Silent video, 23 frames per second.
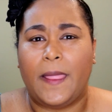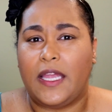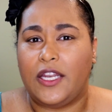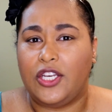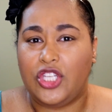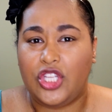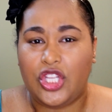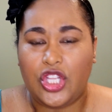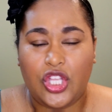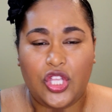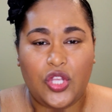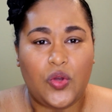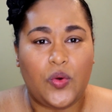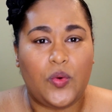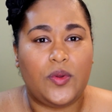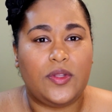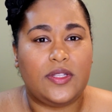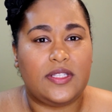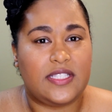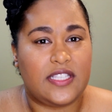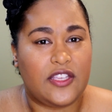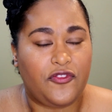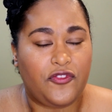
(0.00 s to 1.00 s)
new,
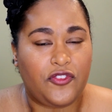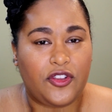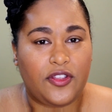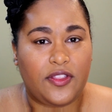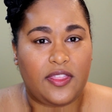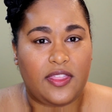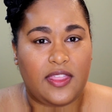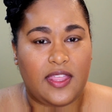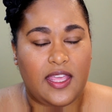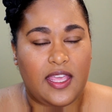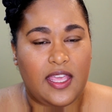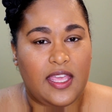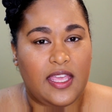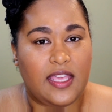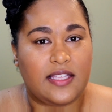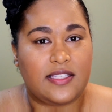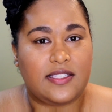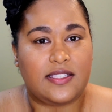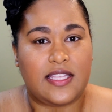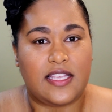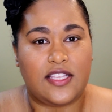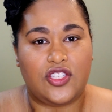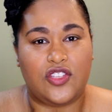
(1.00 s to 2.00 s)
different
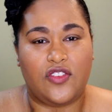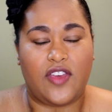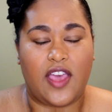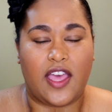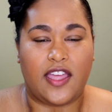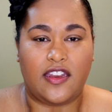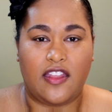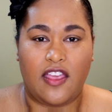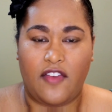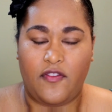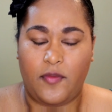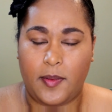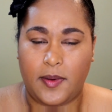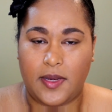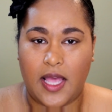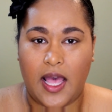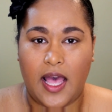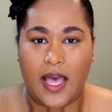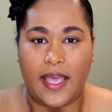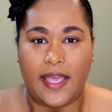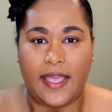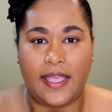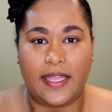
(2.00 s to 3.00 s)
things, things you kind of have been
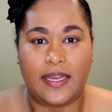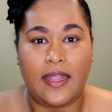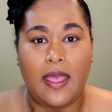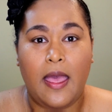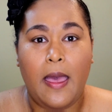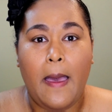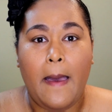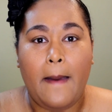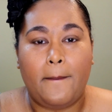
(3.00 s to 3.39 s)
eyeing,